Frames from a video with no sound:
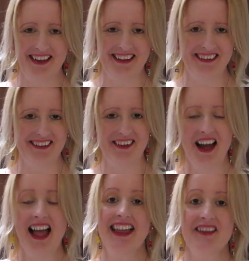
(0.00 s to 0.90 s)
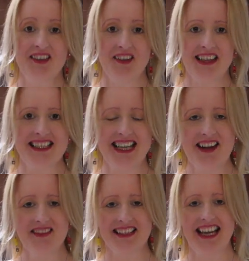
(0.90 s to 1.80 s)
that was a great
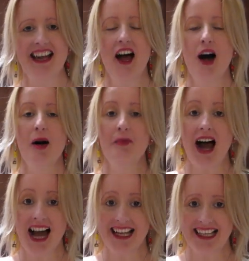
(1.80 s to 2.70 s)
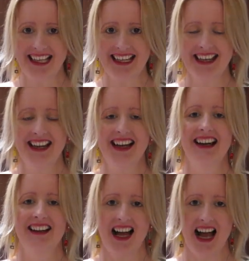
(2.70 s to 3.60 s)
start, wasn't it? Poly
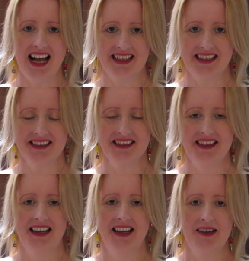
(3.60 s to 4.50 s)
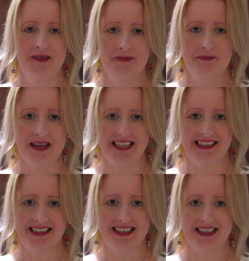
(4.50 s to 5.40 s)
cotton
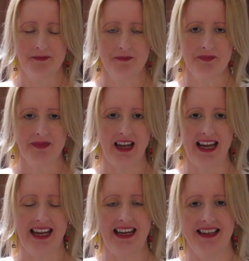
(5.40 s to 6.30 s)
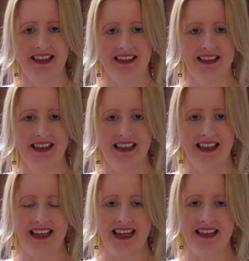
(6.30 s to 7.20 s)
mix. And
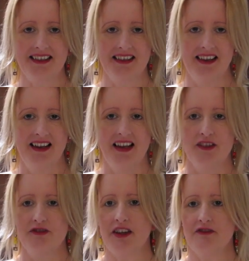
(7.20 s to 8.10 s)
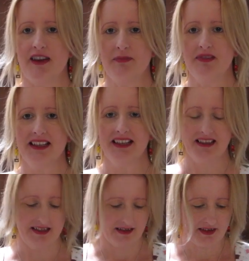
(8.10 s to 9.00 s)
again, fun fabric.
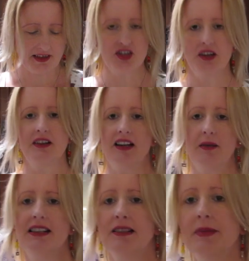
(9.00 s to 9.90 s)
I'll show you, come a little